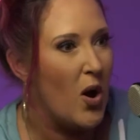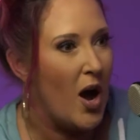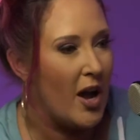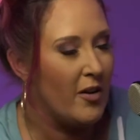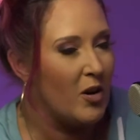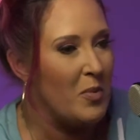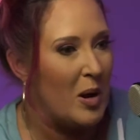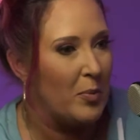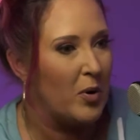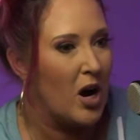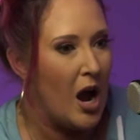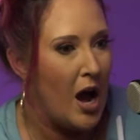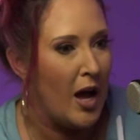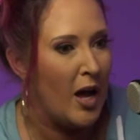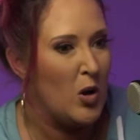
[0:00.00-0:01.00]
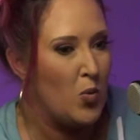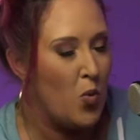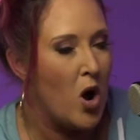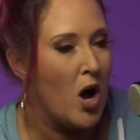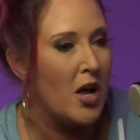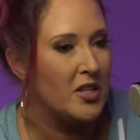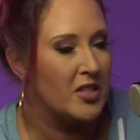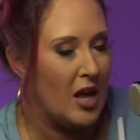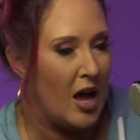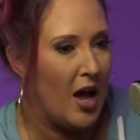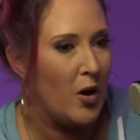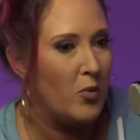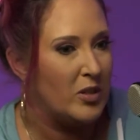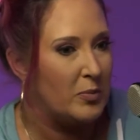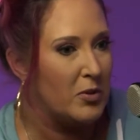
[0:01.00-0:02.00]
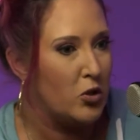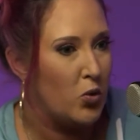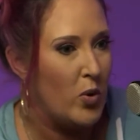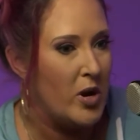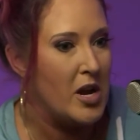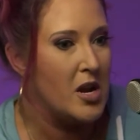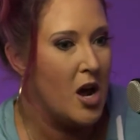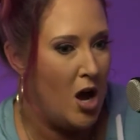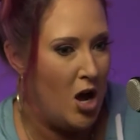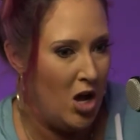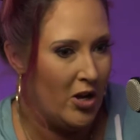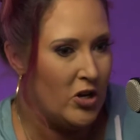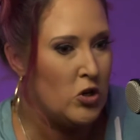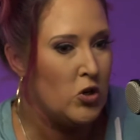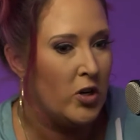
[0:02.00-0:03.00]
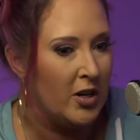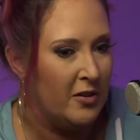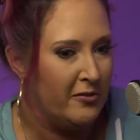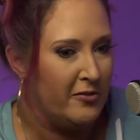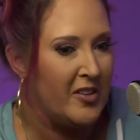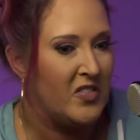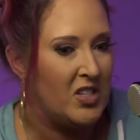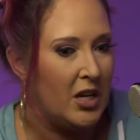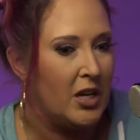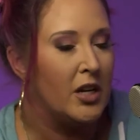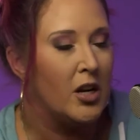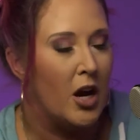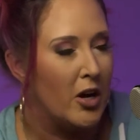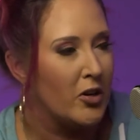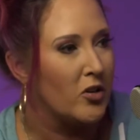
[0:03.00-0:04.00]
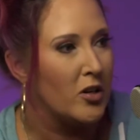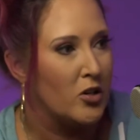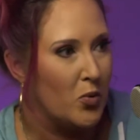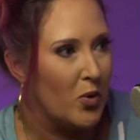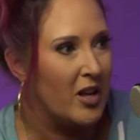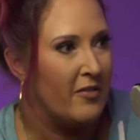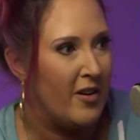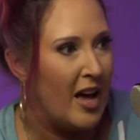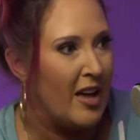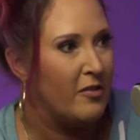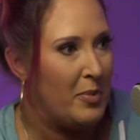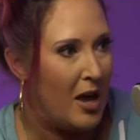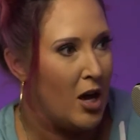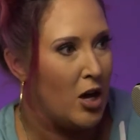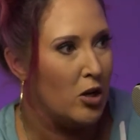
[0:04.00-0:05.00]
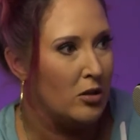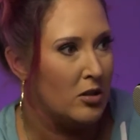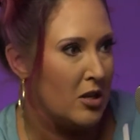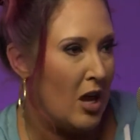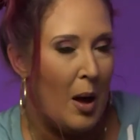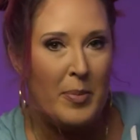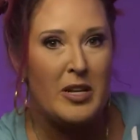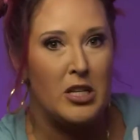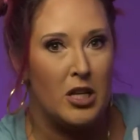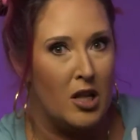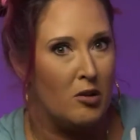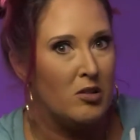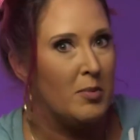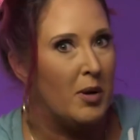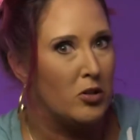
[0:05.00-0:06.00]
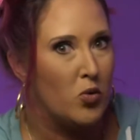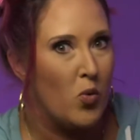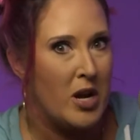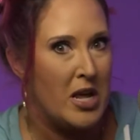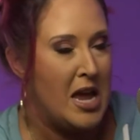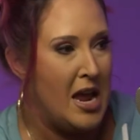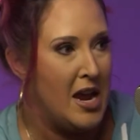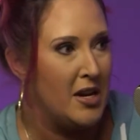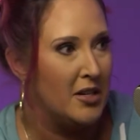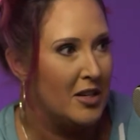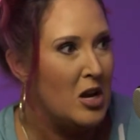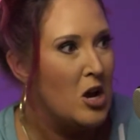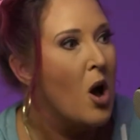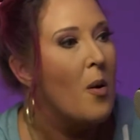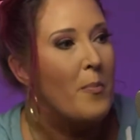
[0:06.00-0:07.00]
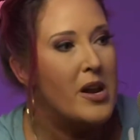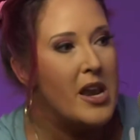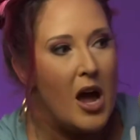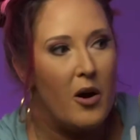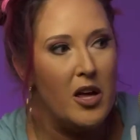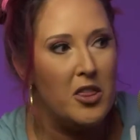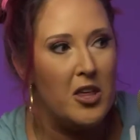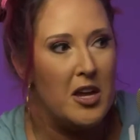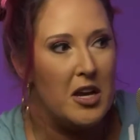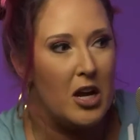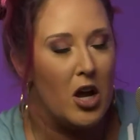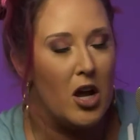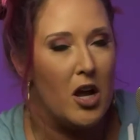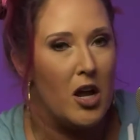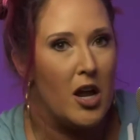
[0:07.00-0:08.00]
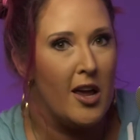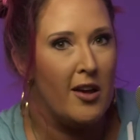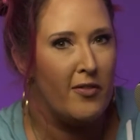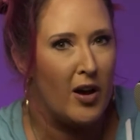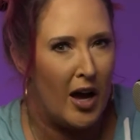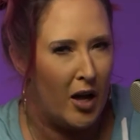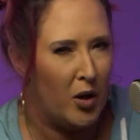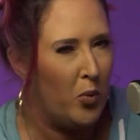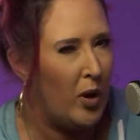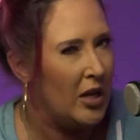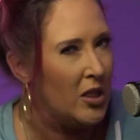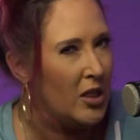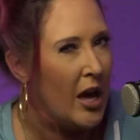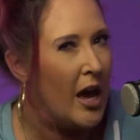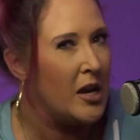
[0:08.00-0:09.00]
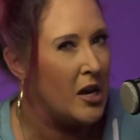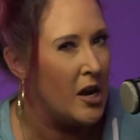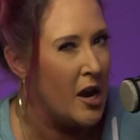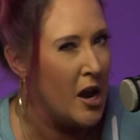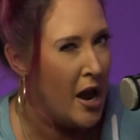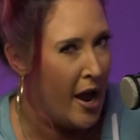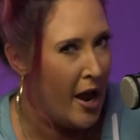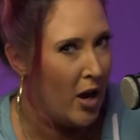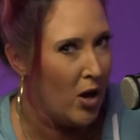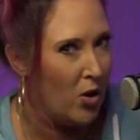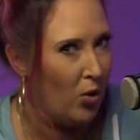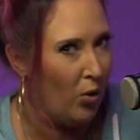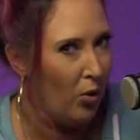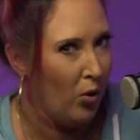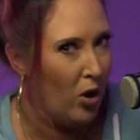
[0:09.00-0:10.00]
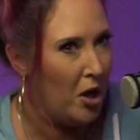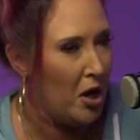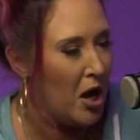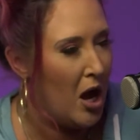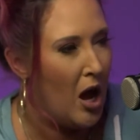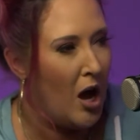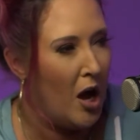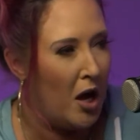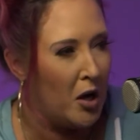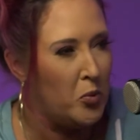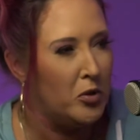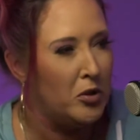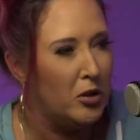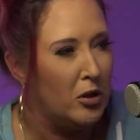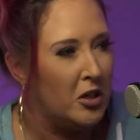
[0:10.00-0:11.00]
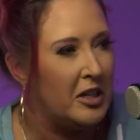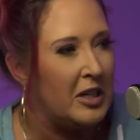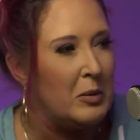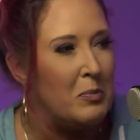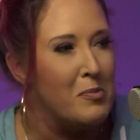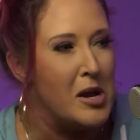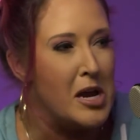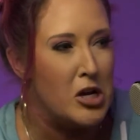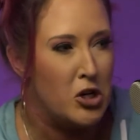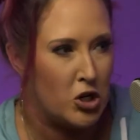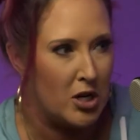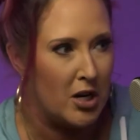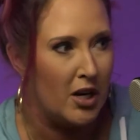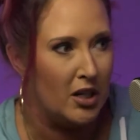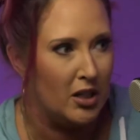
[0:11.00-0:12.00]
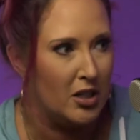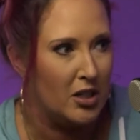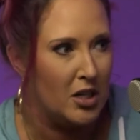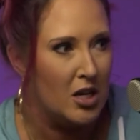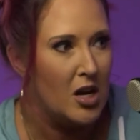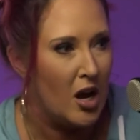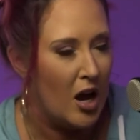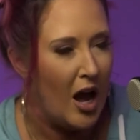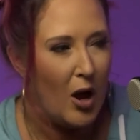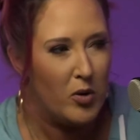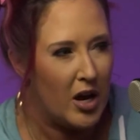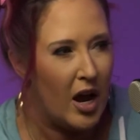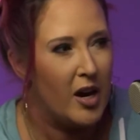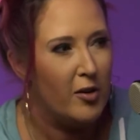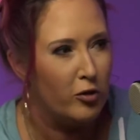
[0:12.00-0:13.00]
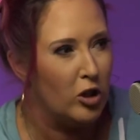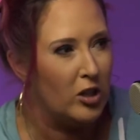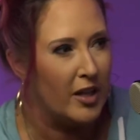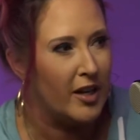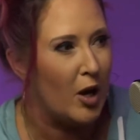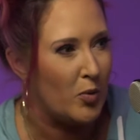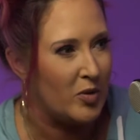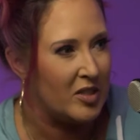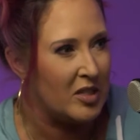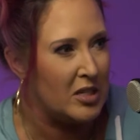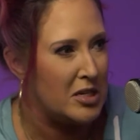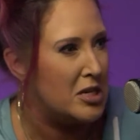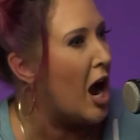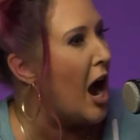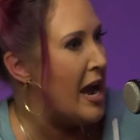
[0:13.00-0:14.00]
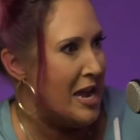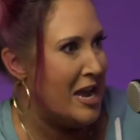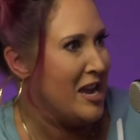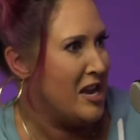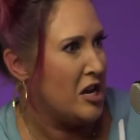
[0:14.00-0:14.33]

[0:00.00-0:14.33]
remember I was between 115 and 125 pounds up until I was about 28. But now I think if I weighed that now, I would look emaciated. I would kind of look like I was dying.